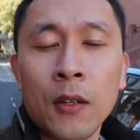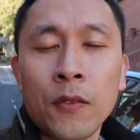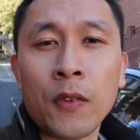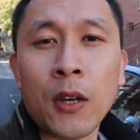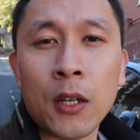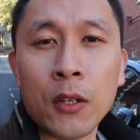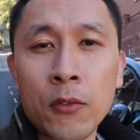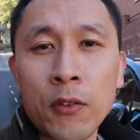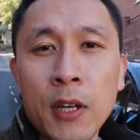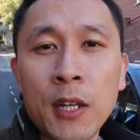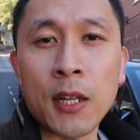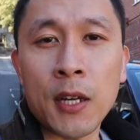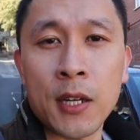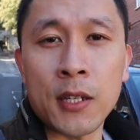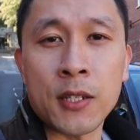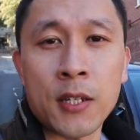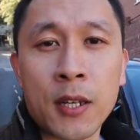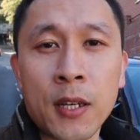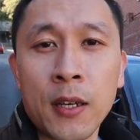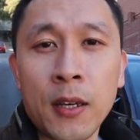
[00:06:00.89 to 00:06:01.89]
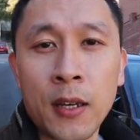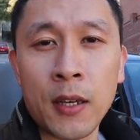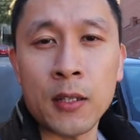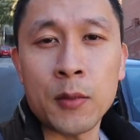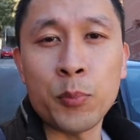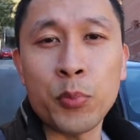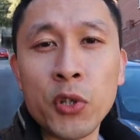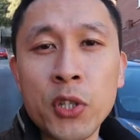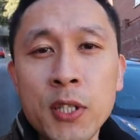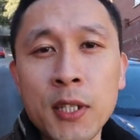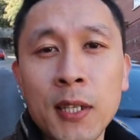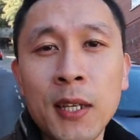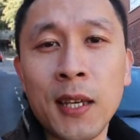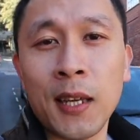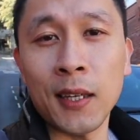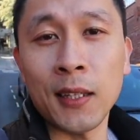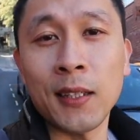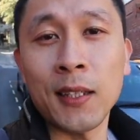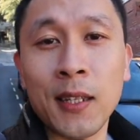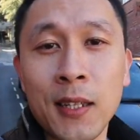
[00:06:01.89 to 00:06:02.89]
Kind of realized it's pretty
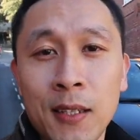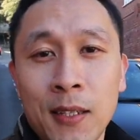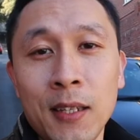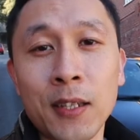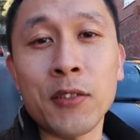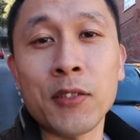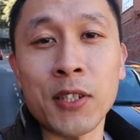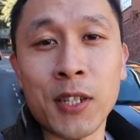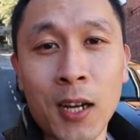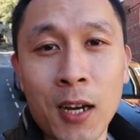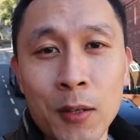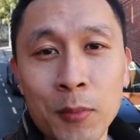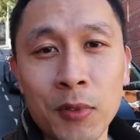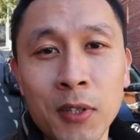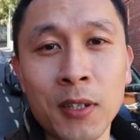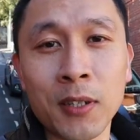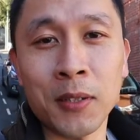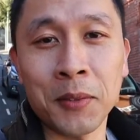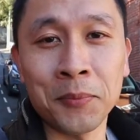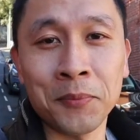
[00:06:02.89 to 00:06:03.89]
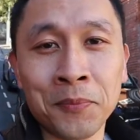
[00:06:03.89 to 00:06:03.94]
hilly here in Scarborough.